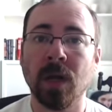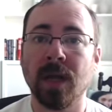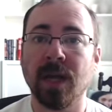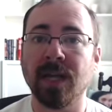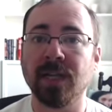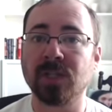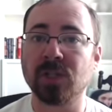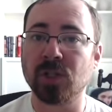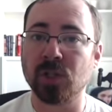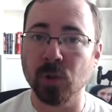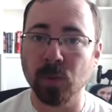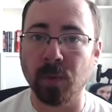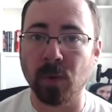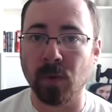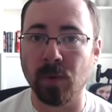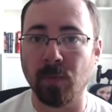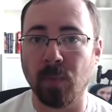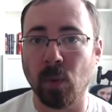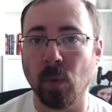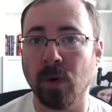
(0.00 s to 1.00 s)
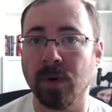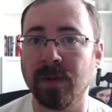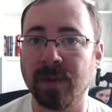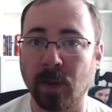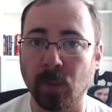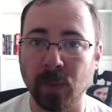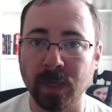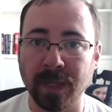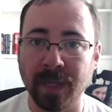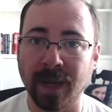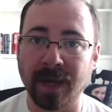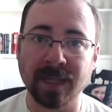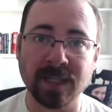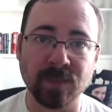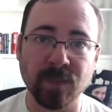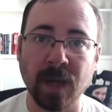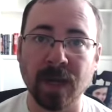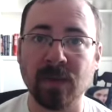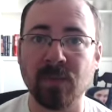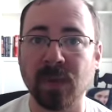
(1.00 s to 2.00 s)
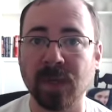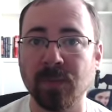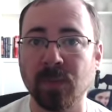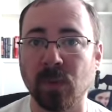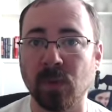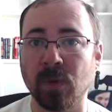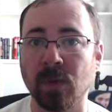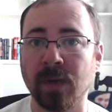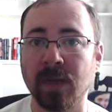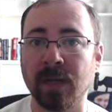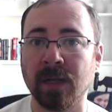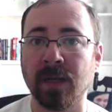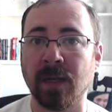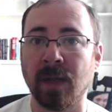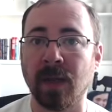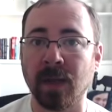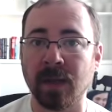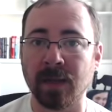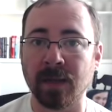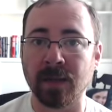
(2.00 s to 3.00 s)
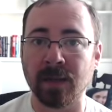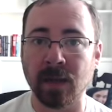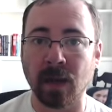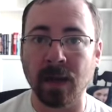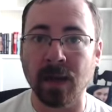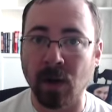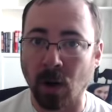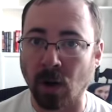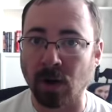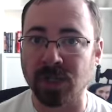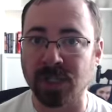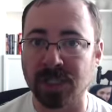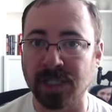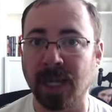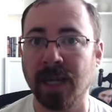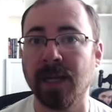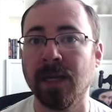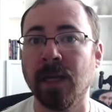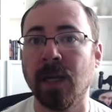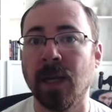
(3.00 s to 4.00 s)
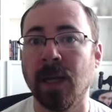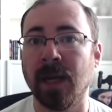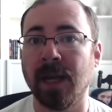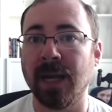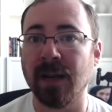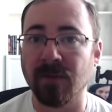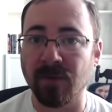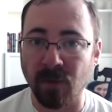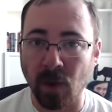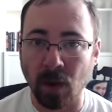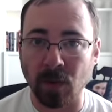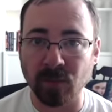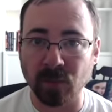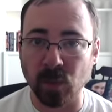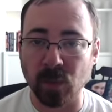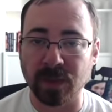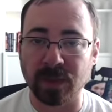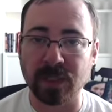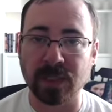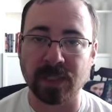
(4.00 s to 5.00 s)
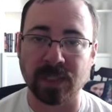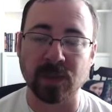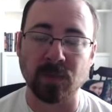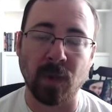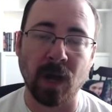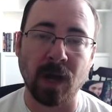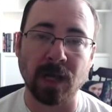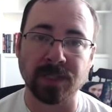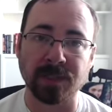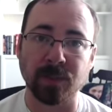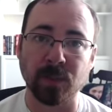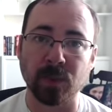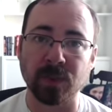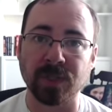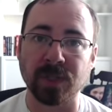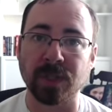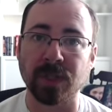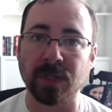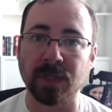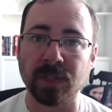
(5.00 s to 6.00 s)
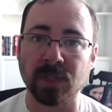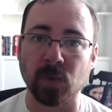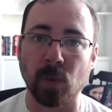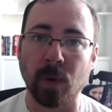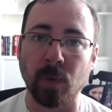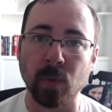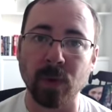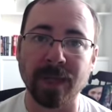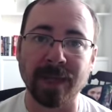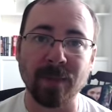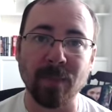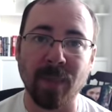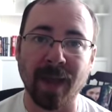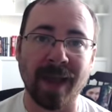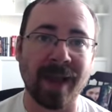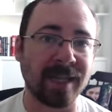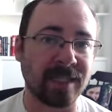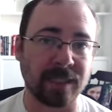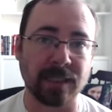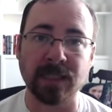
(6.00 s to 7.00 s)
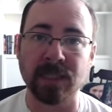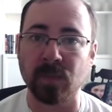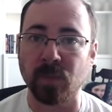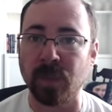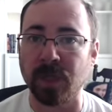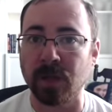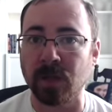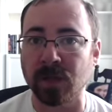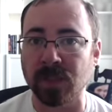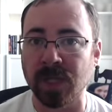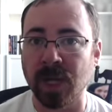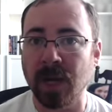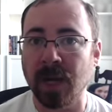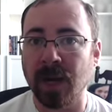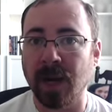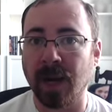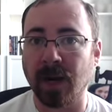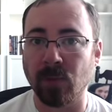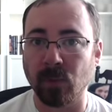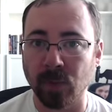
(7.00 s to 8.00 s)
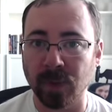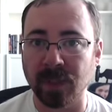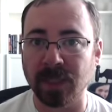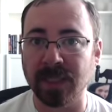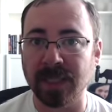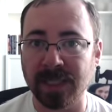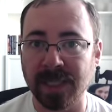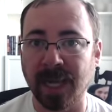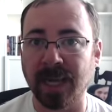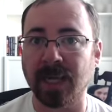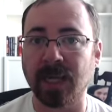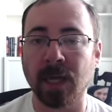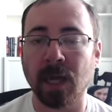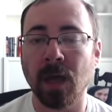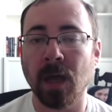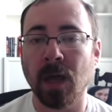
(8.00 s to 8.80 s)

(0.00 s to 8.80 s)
It's super important that we get as many people in our state involved with this as possible, so that this way we can pass these bills and really take